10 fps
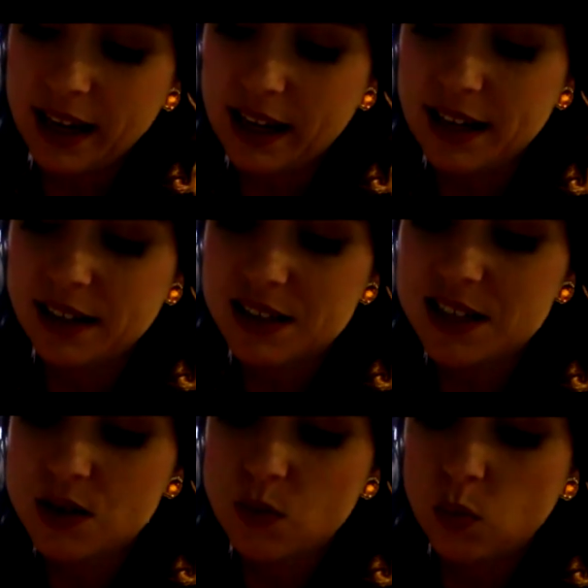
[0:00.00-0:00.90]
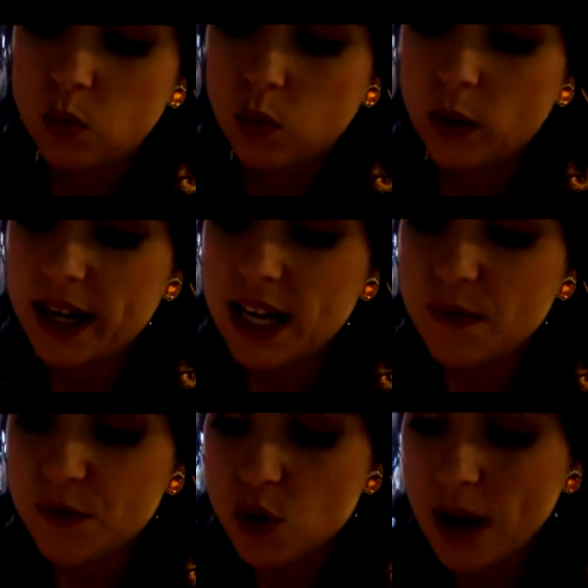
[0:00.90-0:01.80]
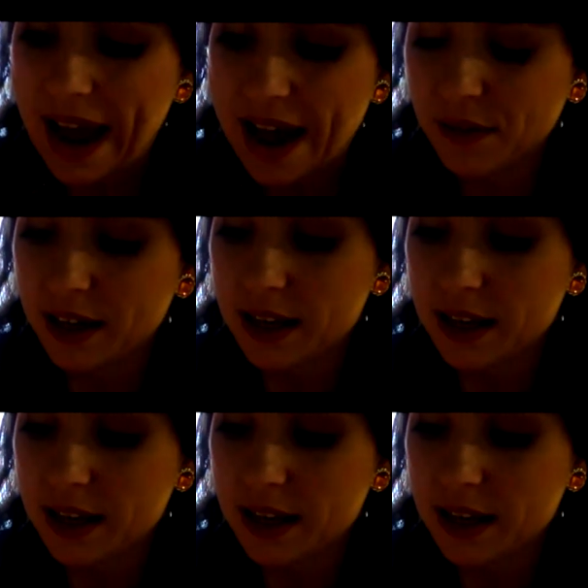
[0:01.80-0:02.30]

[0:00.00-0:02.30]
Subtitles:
And if you have